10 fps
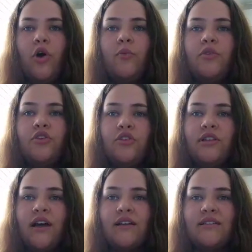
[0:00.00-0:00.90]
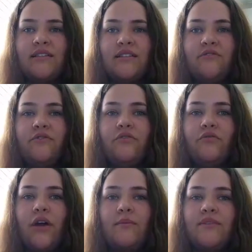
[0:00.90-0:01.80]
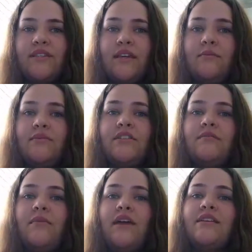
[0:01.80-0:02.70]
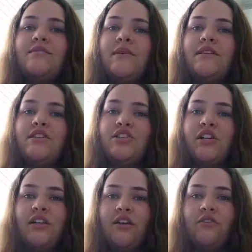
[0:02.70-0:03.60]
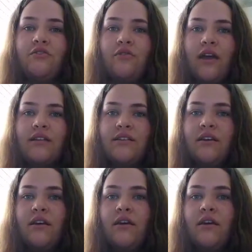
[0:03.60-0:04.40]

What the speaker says: Pope utilizes different rhyme schemes to make his message clear and direct,